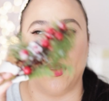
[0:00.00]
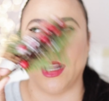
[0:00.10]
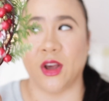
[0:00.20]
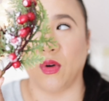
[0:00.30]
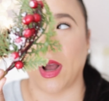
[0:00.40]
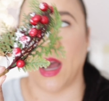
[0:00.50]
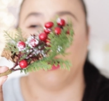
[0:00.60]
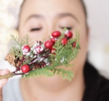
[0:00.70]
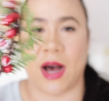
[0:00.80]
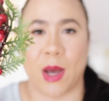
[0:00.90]
They don't kind
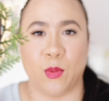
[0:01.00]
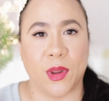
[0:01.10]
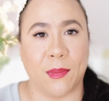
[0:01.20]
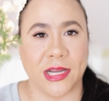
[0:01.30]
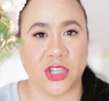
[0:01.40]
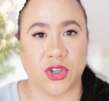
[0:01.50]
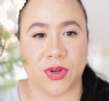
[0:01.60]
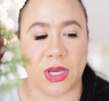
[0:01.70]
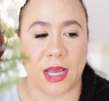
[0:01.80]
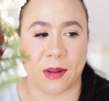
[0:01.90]
of vibe with my
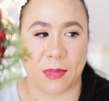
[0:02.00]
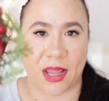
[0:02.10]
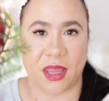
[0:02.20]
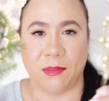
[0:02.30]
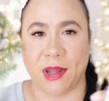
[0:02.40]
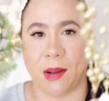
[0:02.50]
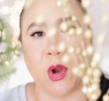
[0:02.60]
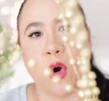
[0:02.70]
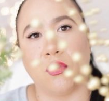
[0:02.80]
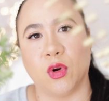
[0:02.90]
tree and my theme that I'm
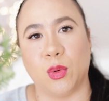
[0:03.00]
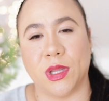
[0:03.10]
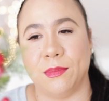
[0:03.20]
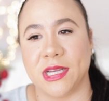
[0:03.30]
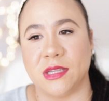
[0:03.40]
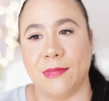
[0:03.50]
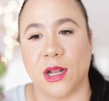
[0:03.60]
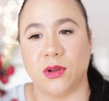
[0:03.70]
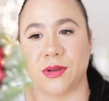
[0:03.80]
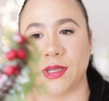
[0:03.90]
going for with the mixed
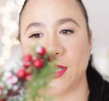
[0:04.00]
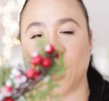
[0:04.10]
metals.